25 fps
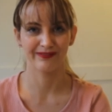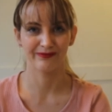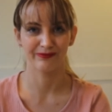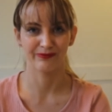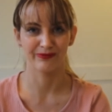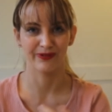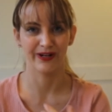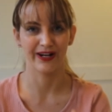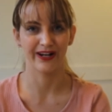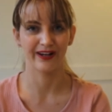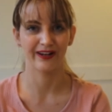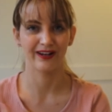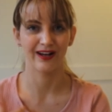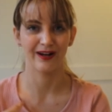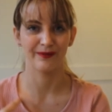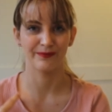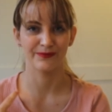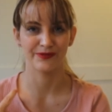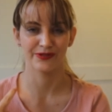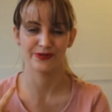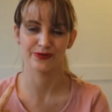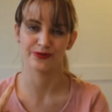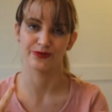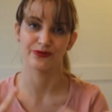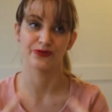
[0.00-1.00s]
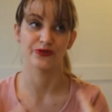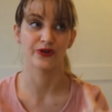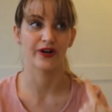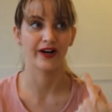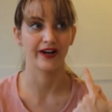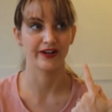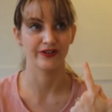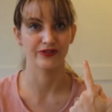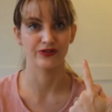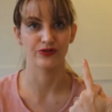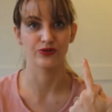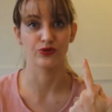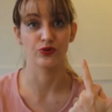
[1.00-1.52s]
when it comes to
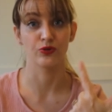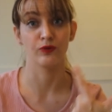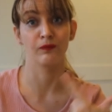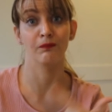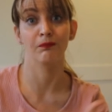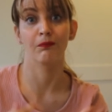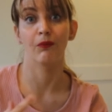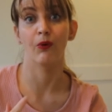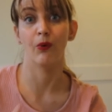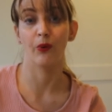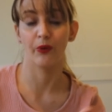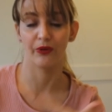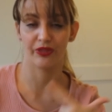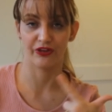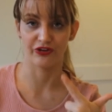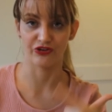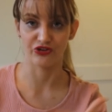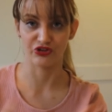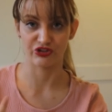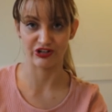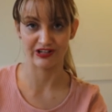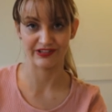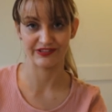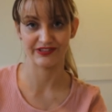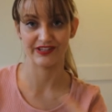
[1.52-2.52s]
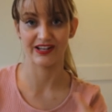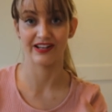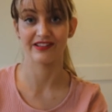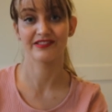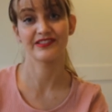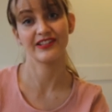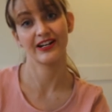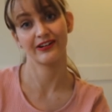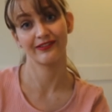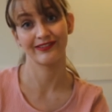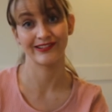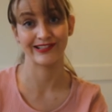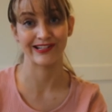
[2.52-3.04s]
trying to do more than just that
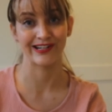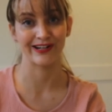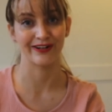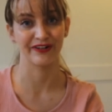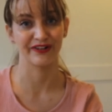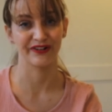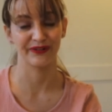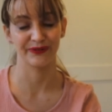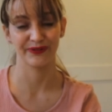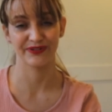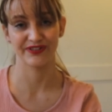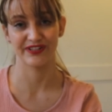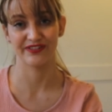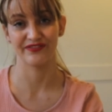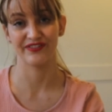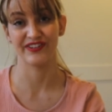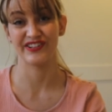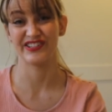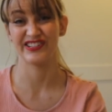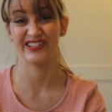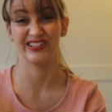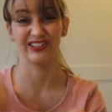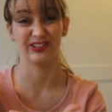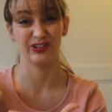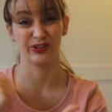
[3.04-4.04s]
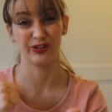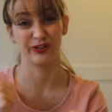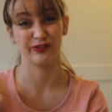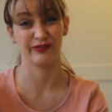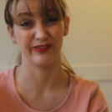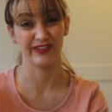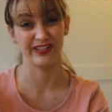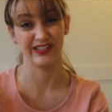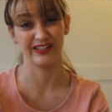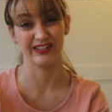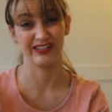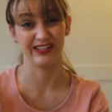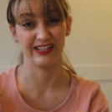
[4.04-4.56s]
secretarial stuff. I did a lot of
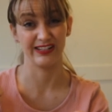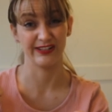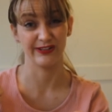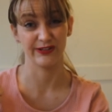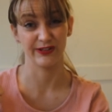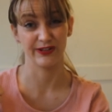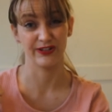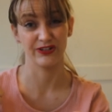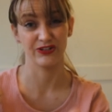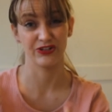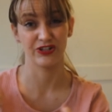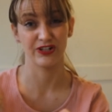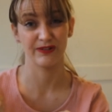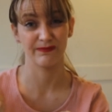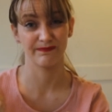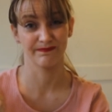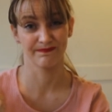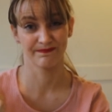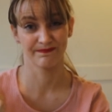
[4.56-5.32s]
internship.